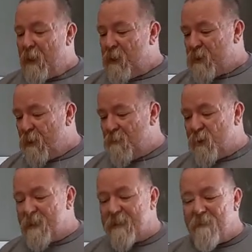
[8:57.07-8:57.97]
So
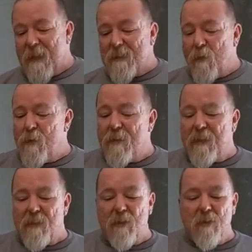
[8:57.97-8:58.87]
just, that's all you
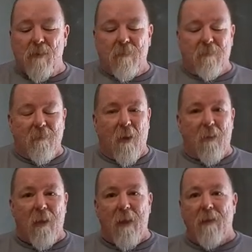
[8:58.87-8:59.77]
need to do,
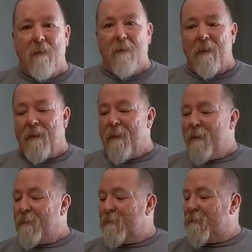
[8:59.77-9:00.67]
okay?
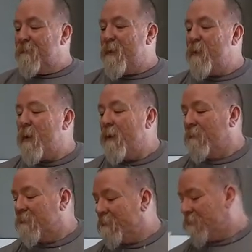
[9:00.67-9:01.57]
There we go.
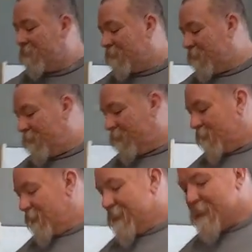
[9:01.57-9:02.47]

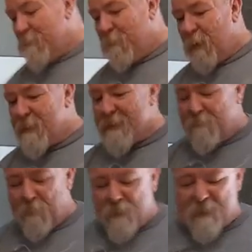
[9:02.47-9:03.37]
Simple
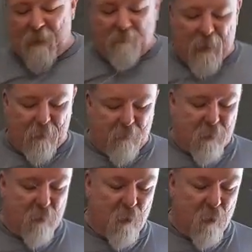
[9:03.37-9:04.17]
stuff like this.